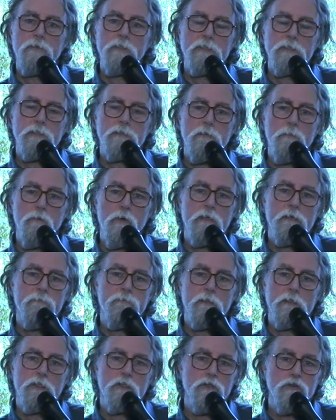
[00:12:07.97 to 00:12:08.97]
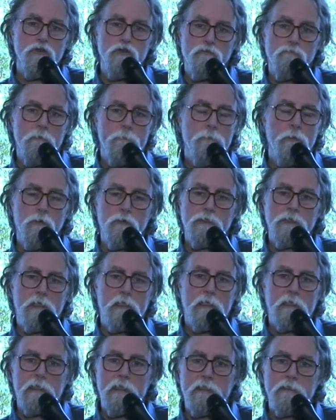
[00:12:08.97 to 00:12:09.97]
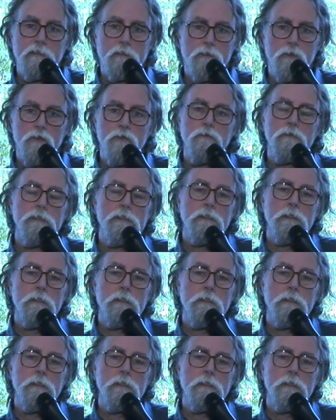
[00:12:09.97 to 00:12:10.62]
this is one of the usual reports that I'd like to do